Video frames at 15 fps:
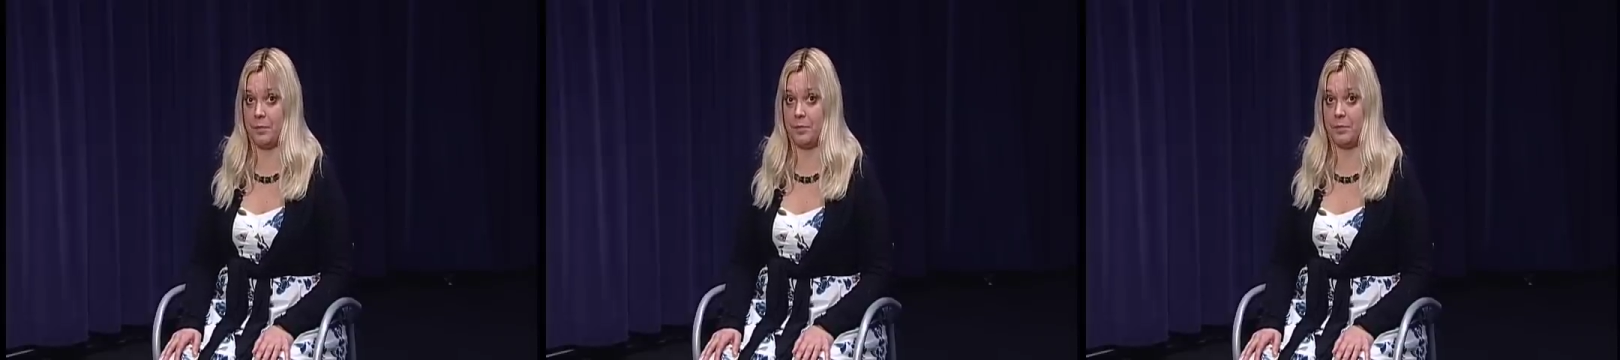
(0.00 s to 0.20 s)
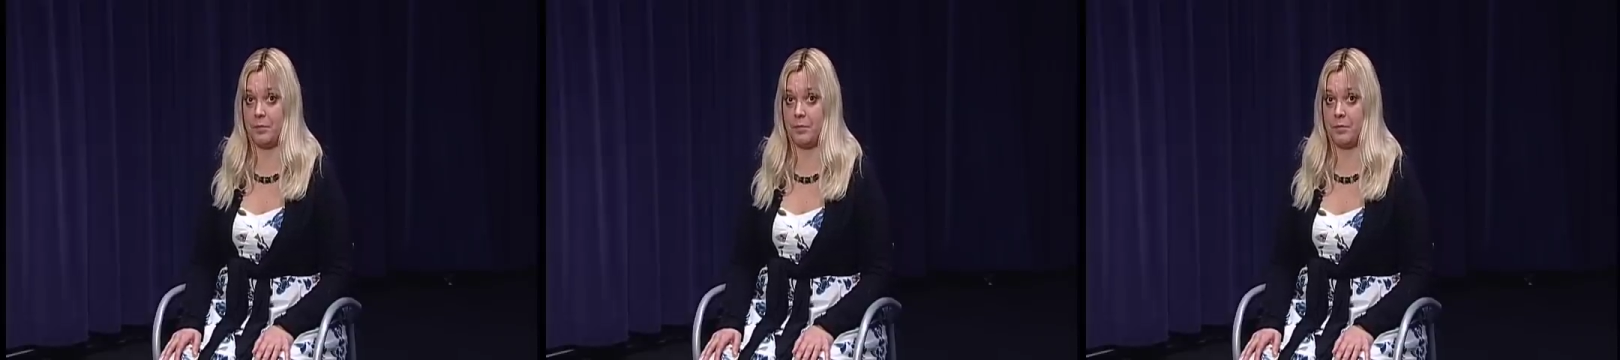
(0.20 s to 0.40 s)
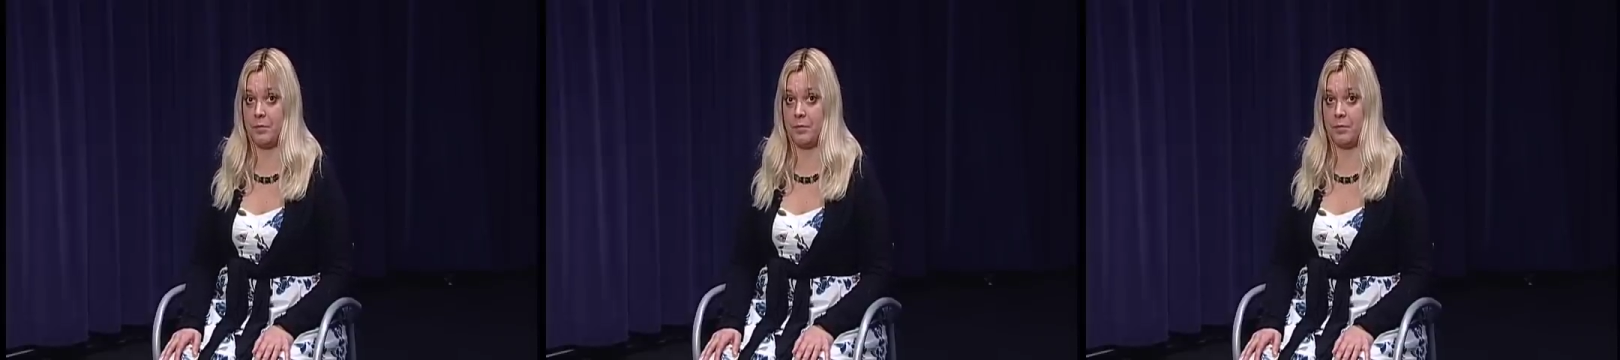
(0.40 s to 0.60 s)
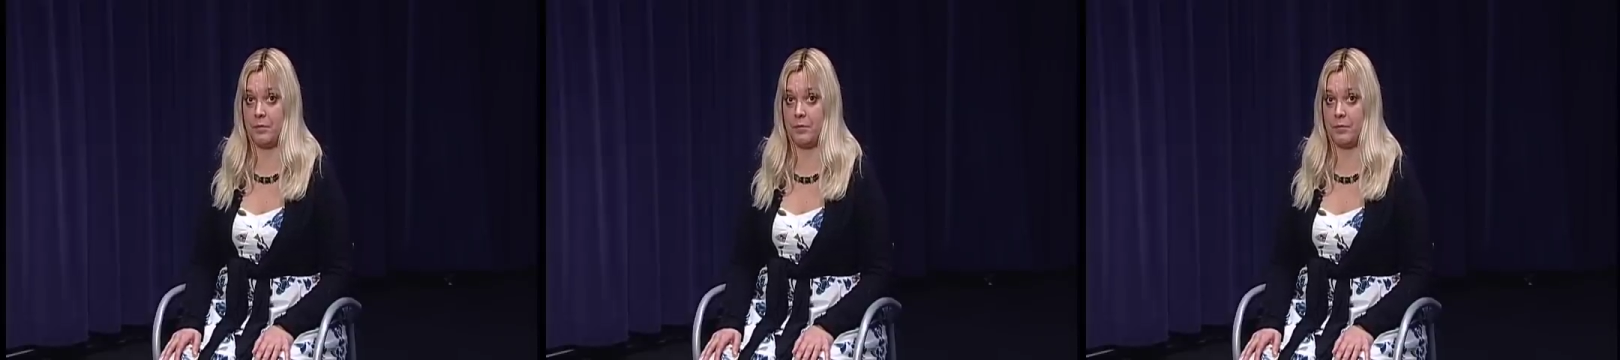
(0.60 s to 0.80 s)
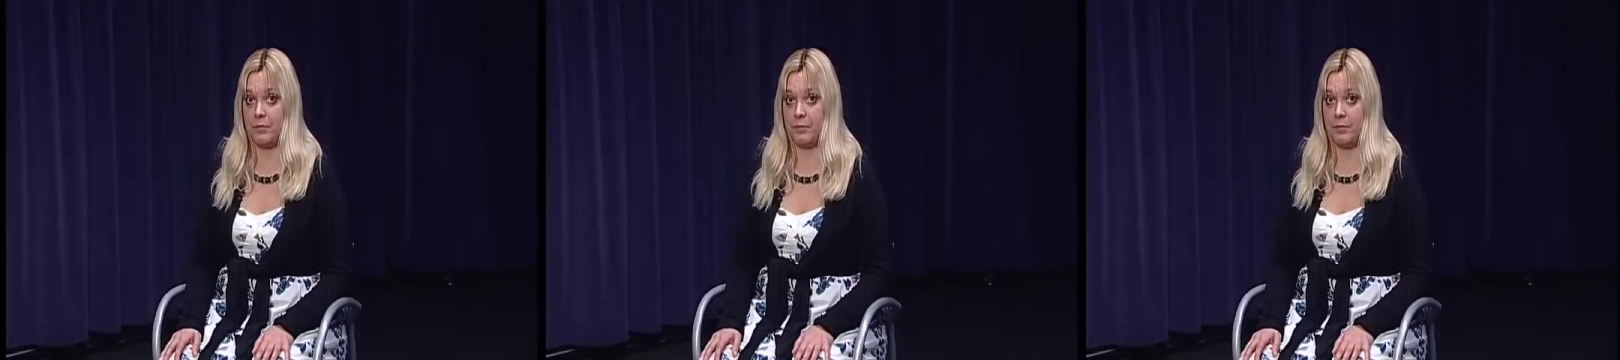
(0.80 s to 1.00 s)

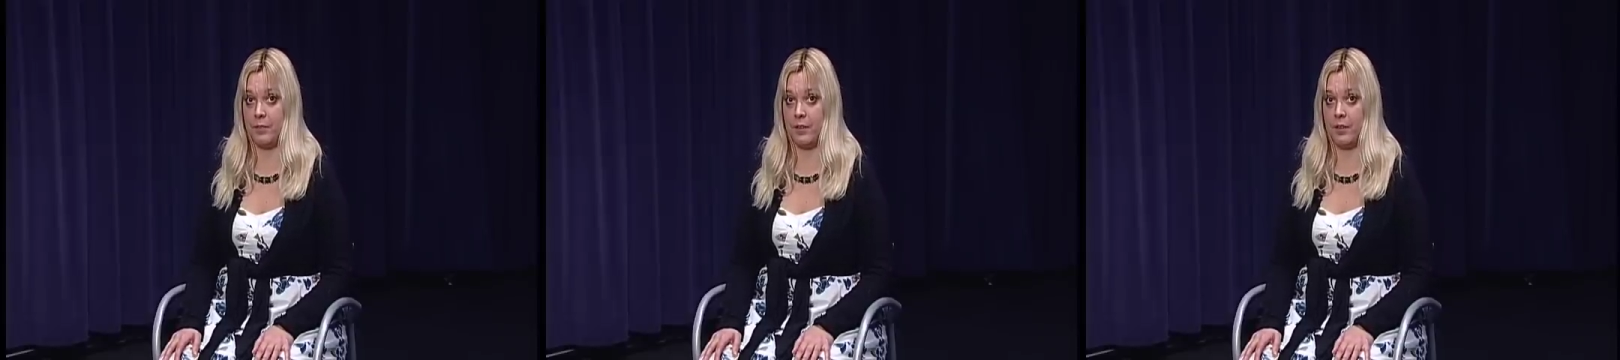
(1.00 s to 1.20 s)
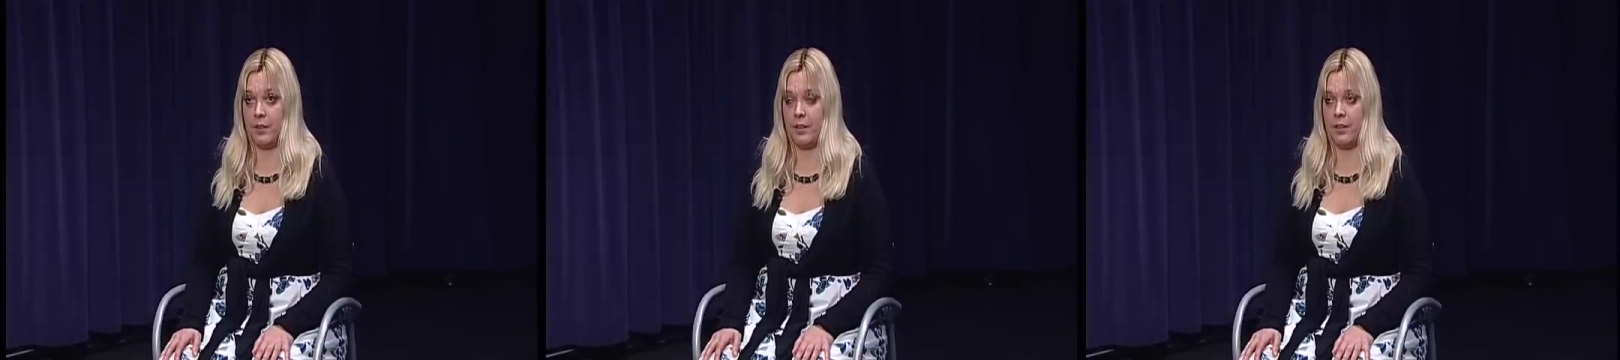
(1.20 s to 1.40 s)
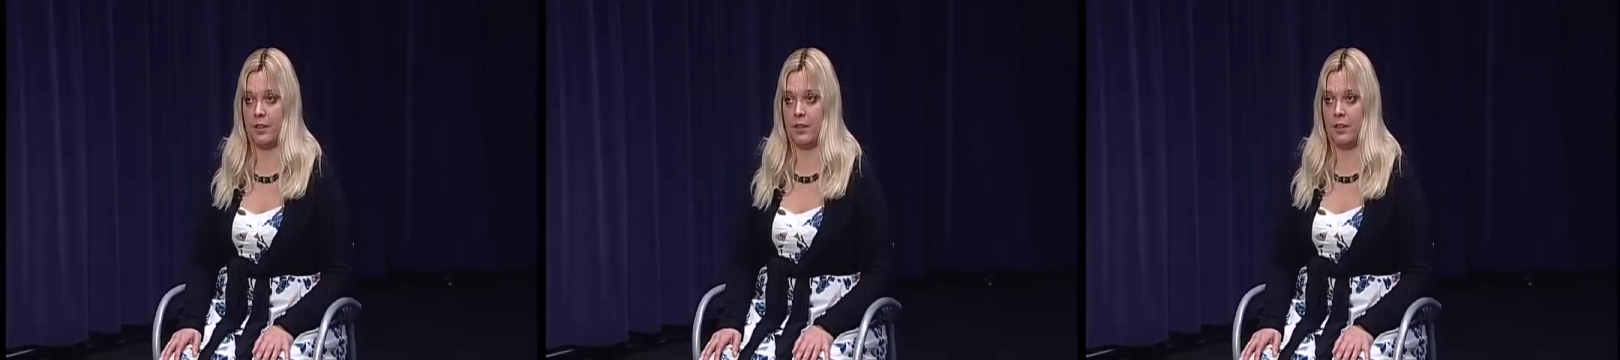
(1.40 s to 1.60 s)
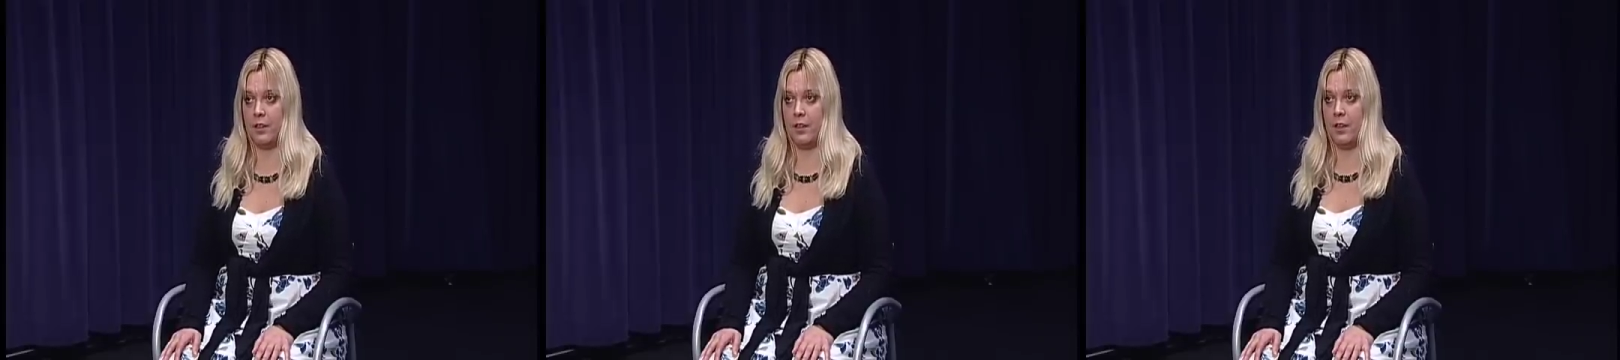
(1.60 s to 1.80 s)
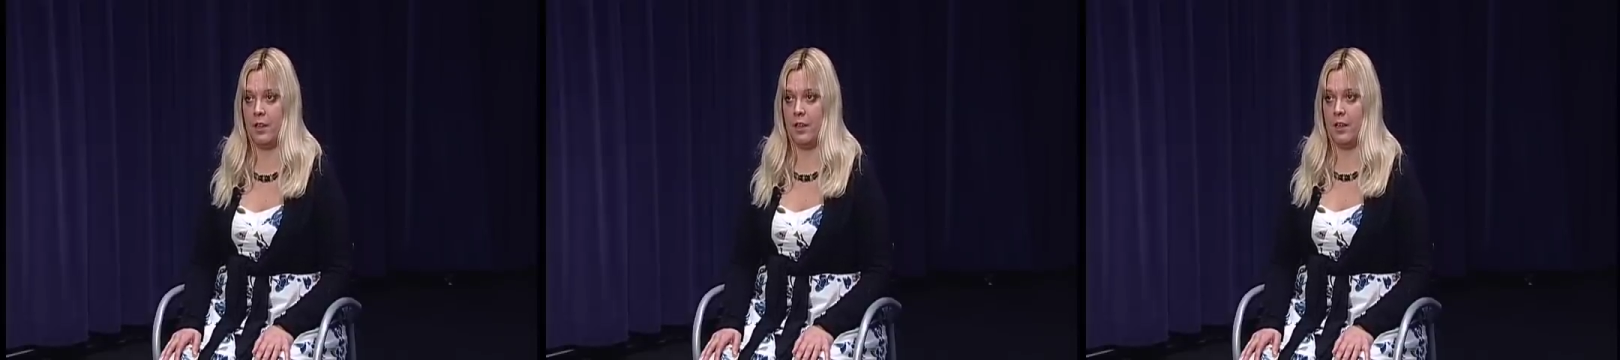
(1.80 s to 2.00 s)

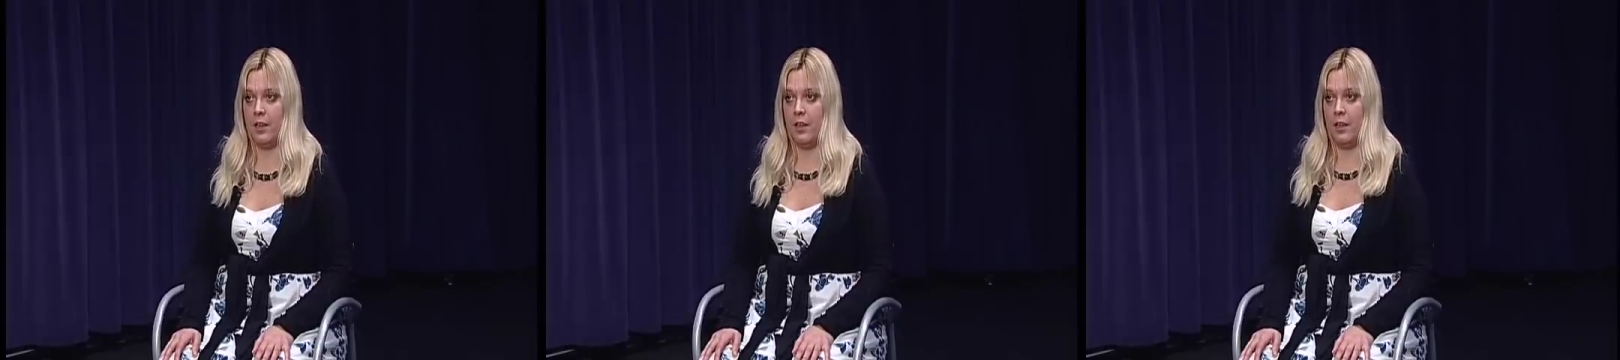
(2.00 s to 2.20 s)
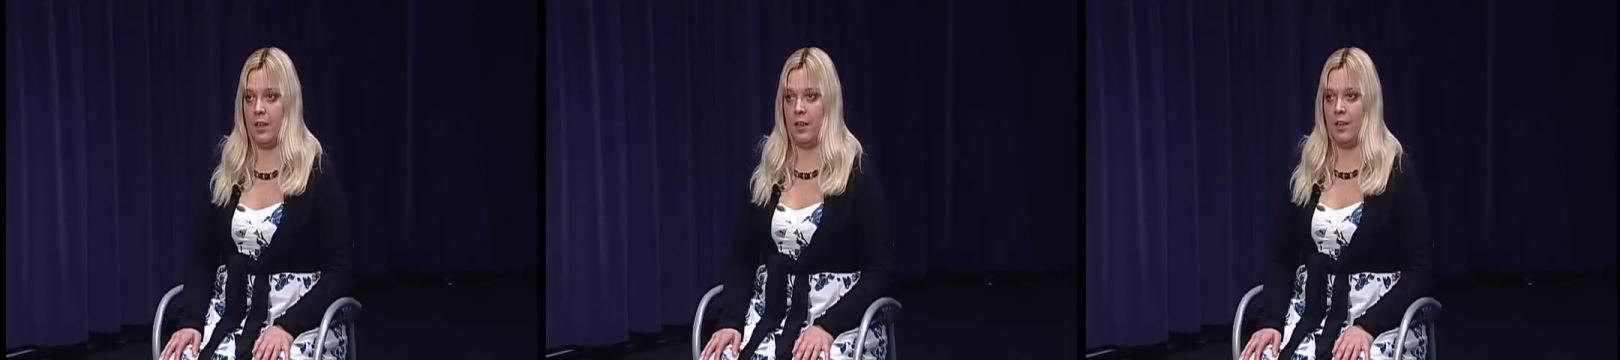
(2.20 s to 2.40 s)
(silence)